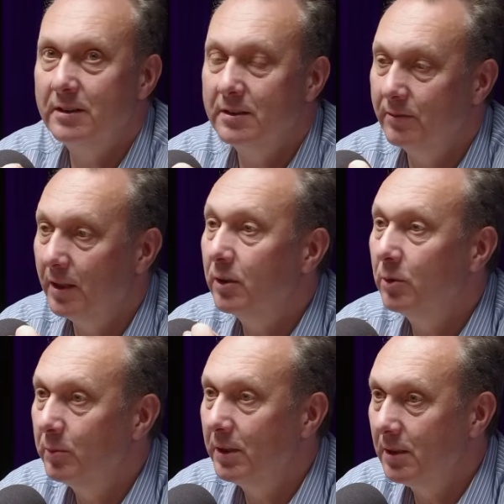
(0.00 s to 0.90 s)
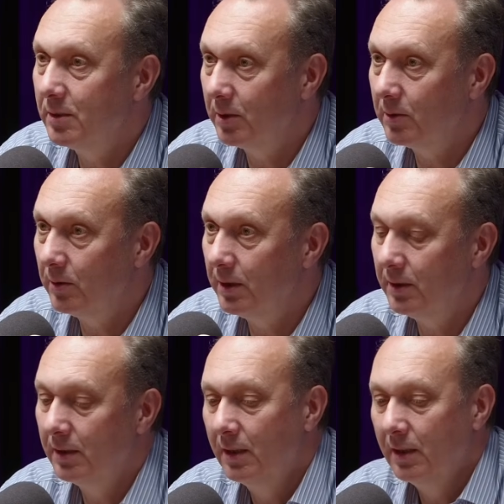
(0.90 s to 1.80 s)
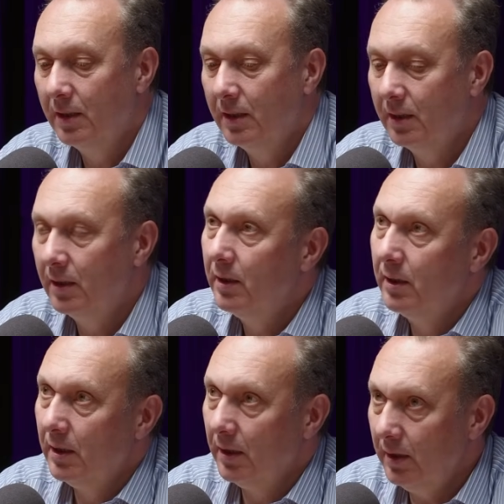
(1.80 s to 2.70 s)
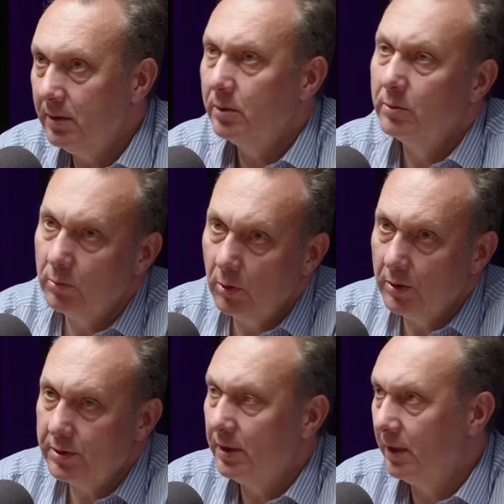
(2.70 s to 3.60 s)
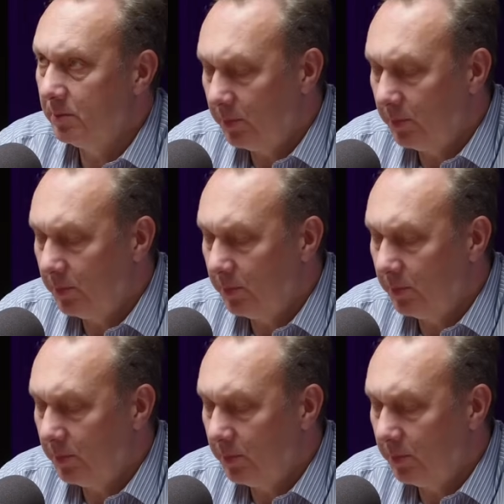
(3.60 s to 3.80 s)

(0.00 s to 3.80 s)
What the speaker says: vacuum, as we call it, has